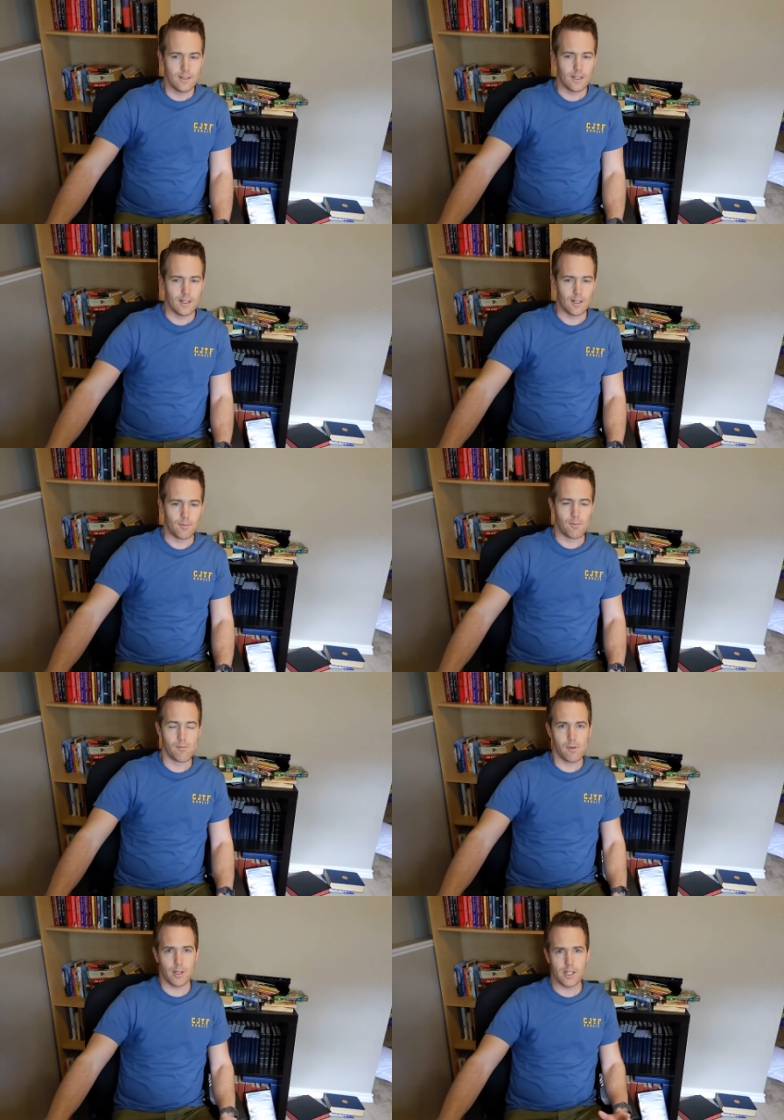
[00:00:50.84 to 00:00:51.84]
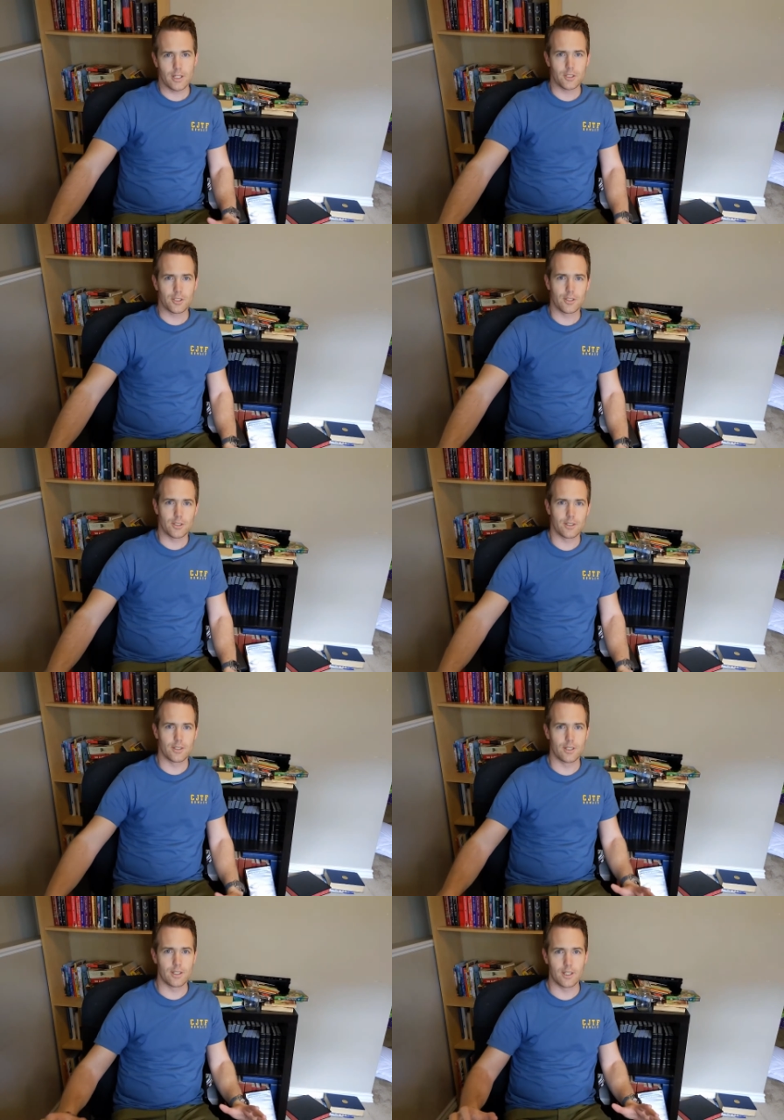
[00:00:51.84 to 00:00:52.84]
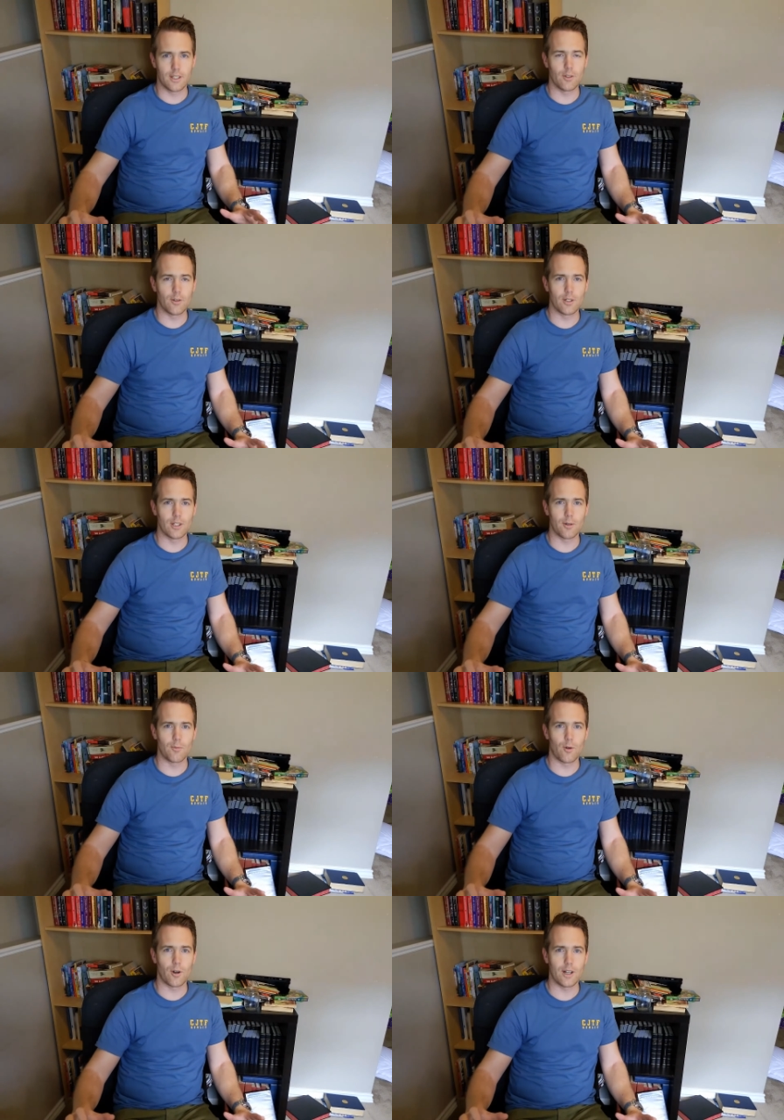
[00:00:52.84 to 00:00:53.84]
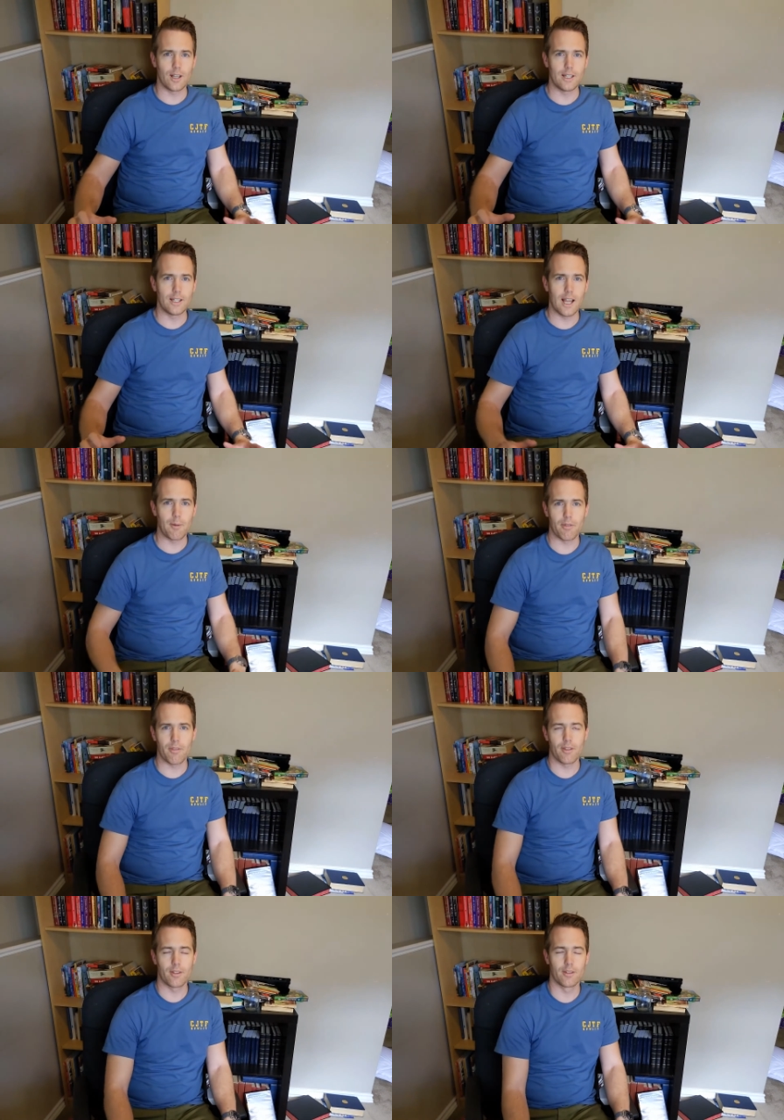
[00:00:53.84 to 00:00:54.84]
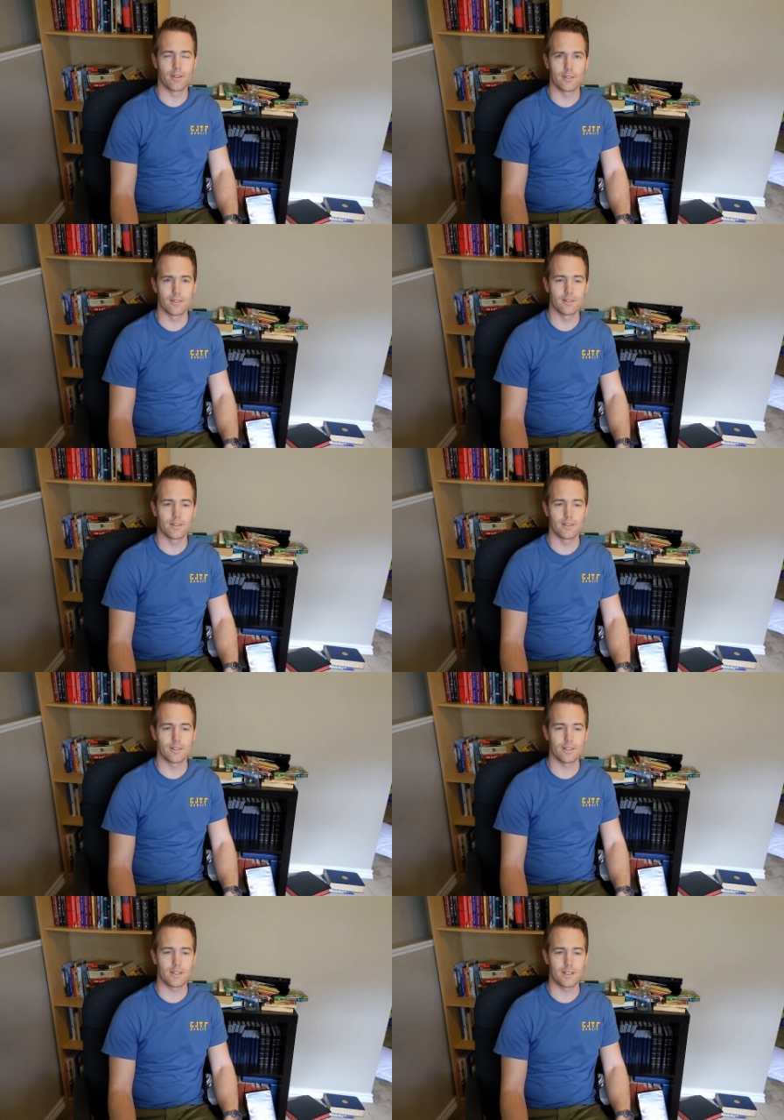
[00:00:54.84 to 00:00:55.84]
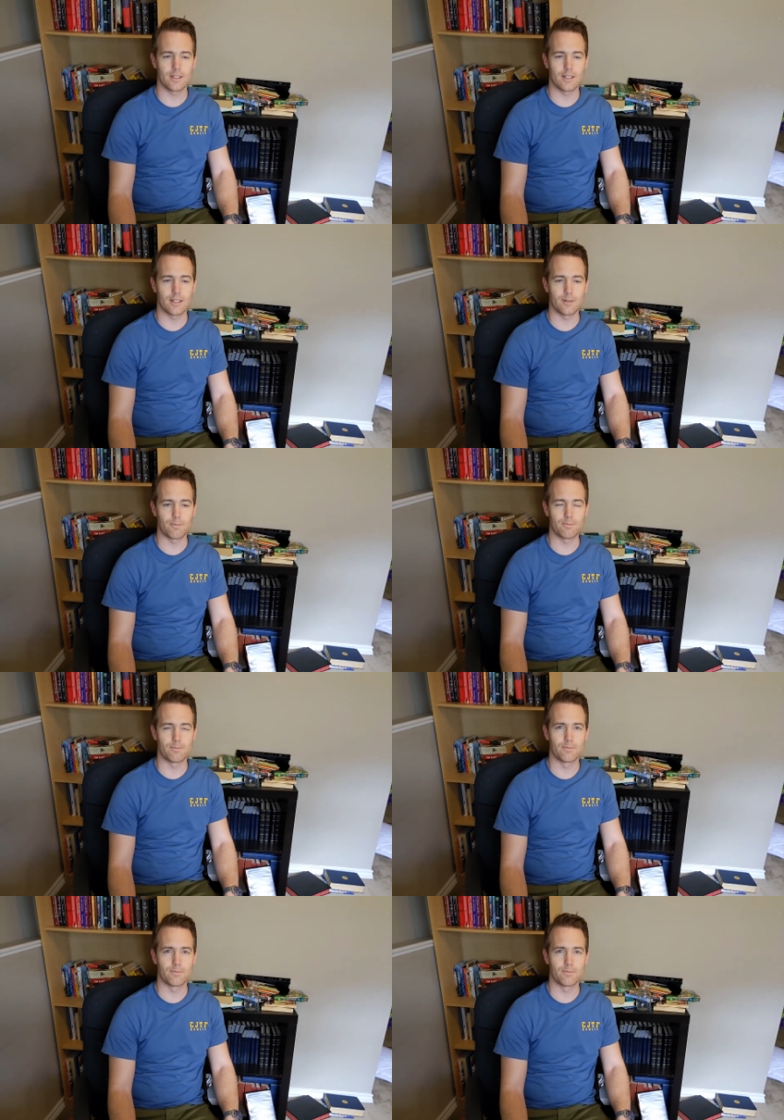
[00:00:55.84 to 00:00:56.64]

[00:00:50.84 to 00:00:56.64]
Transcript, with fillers: But I'm going to just give you a little more in-depth overview